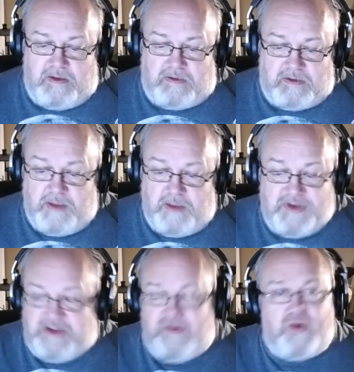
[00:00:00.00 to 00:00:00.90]

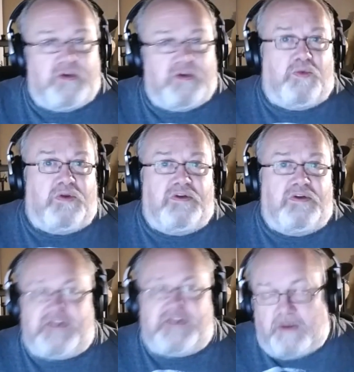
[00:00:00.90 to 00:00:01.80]
material and we'll look
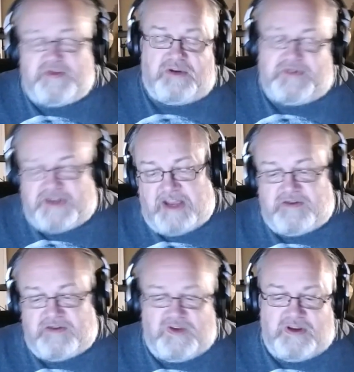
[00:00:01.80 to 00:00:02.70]
at subsurface
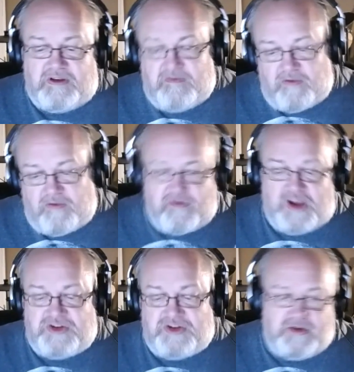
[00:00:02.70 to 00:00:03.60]
scattering and
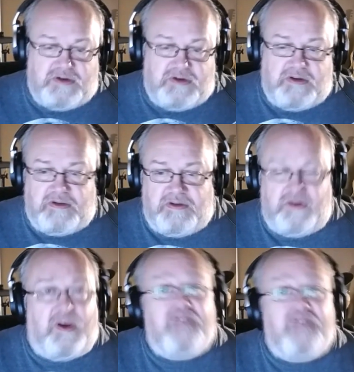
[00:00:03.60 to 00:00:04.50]
refraction
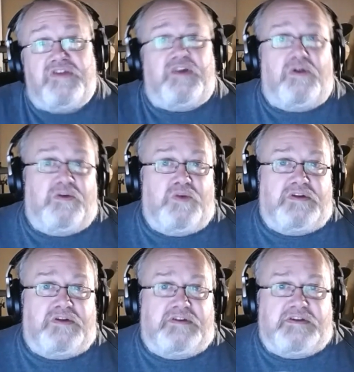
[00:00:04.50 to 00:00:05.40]
and everything all at
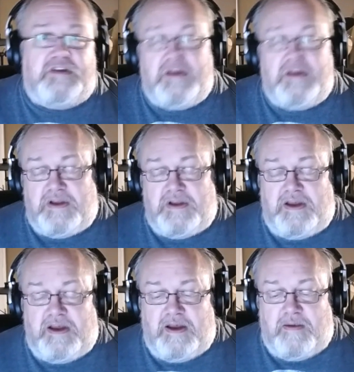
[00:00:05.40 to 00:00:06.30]
once.
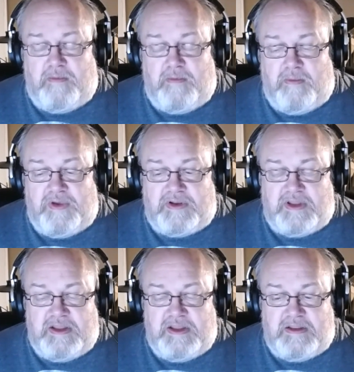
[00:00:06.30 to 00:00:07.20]
But
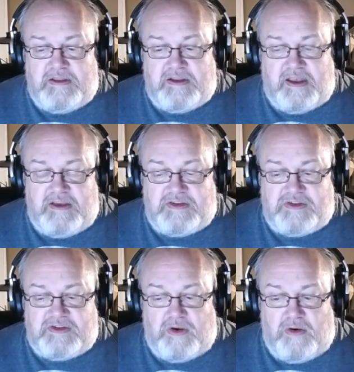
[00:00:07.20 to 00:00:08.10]
in the case
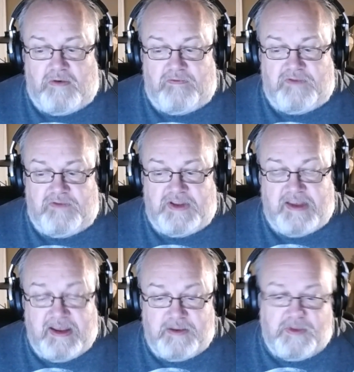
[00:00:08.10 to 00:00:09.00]
of the
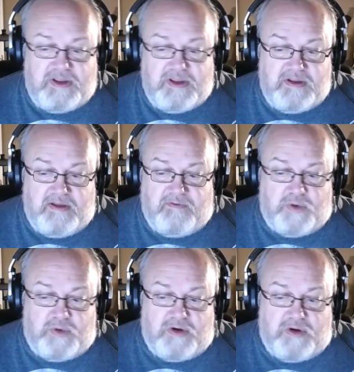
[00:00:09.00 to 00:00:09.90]
Academy, if we're
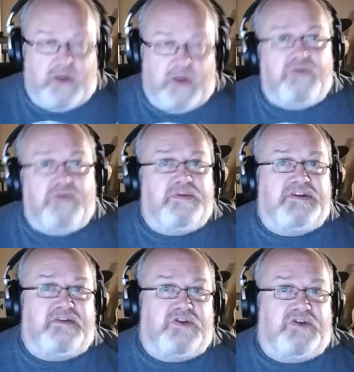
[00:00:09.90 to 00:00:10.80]
creating a wood
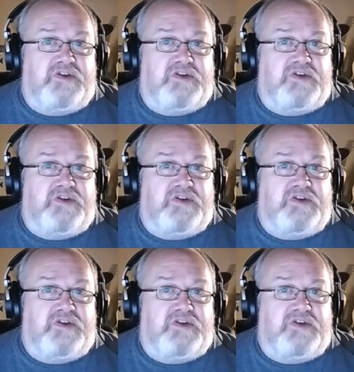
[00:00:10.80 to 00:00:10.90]
material,